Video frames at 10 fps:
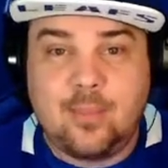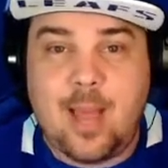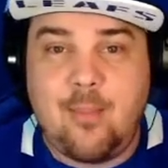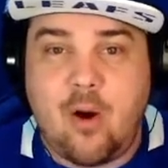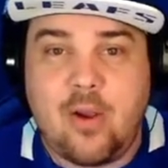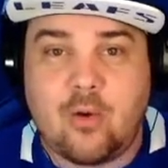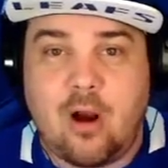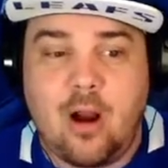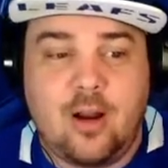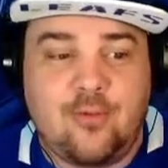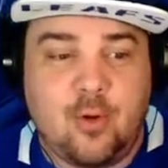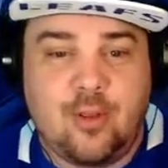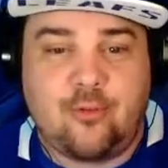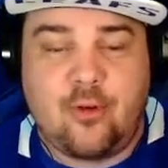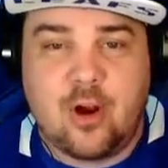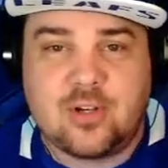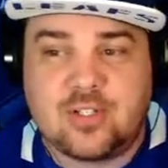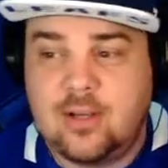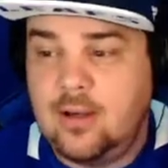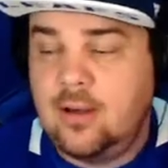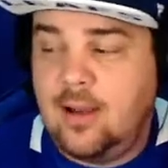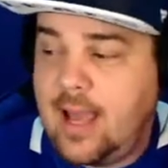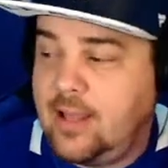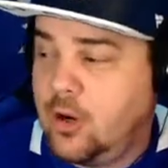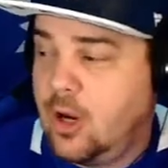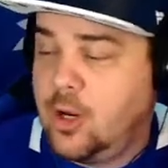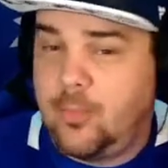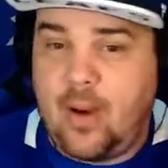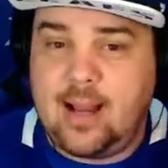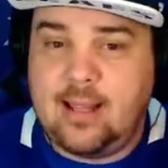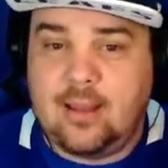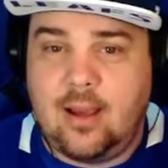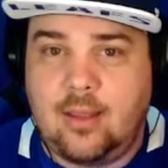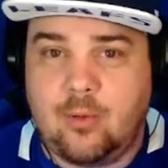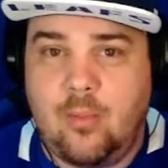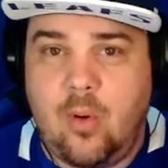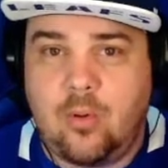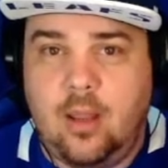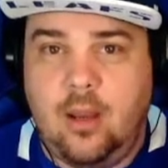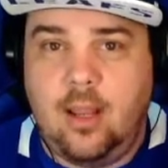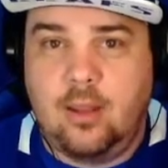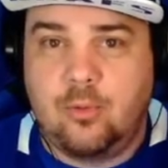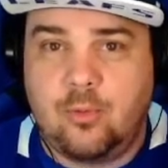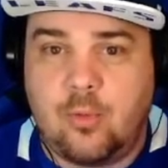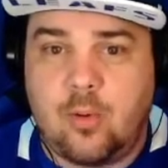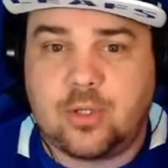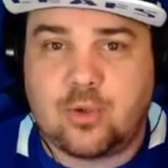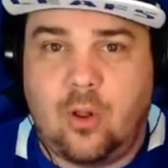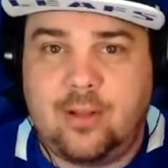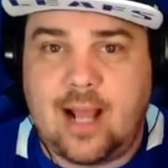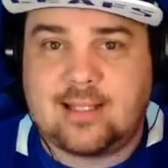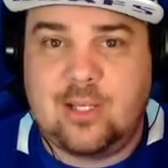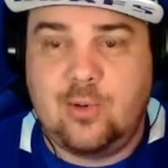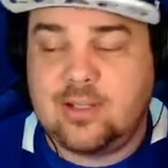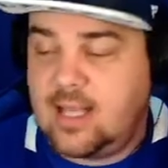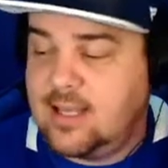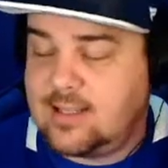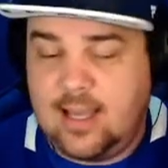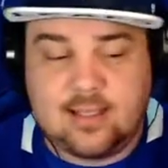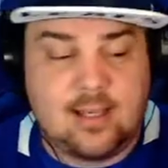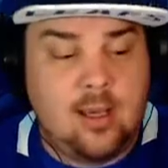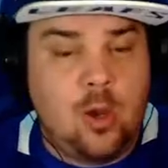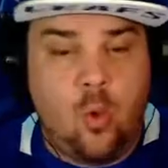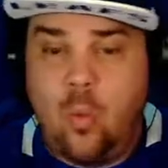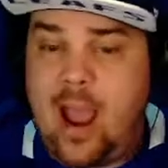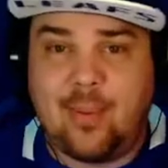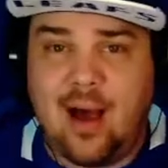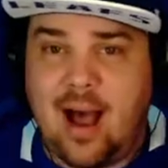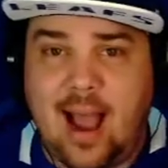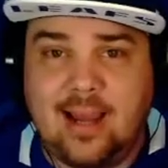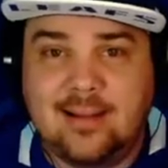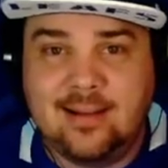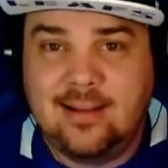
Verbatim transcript: Play Mario Kart. If you're in the first and your your buddy, the, the remote in the remote control next to you is is is way behind,